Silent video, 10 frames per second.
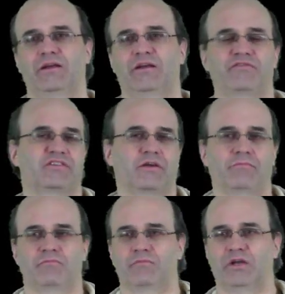
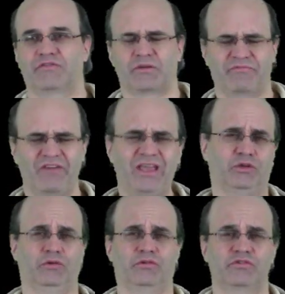some
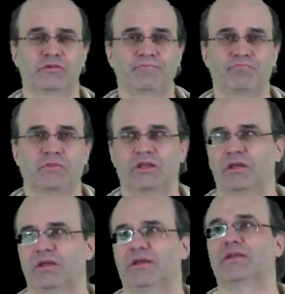vectors,
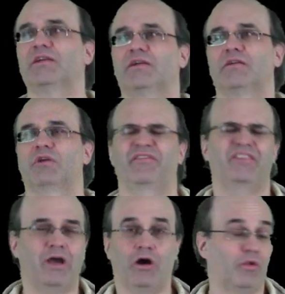well, if they
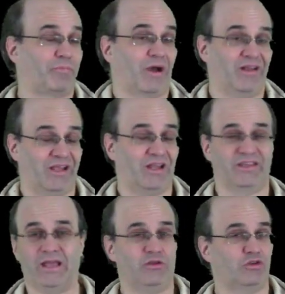are all parallel,
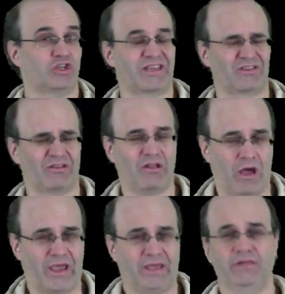again, you just get a
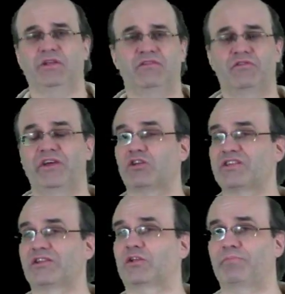line. If the vectors
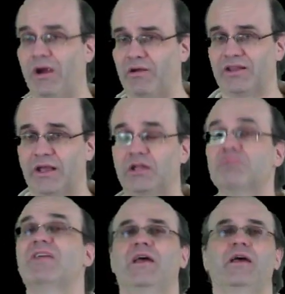are not
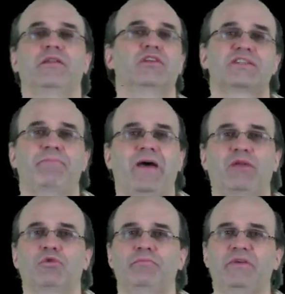parallel, the span
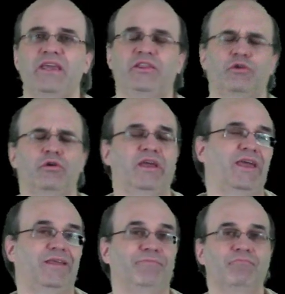will be either
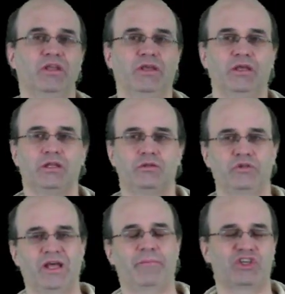a
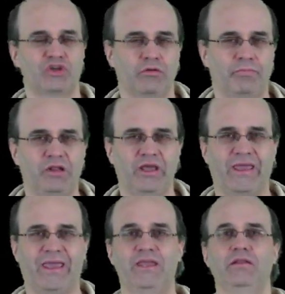two-dimensional
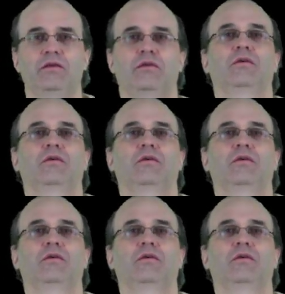plane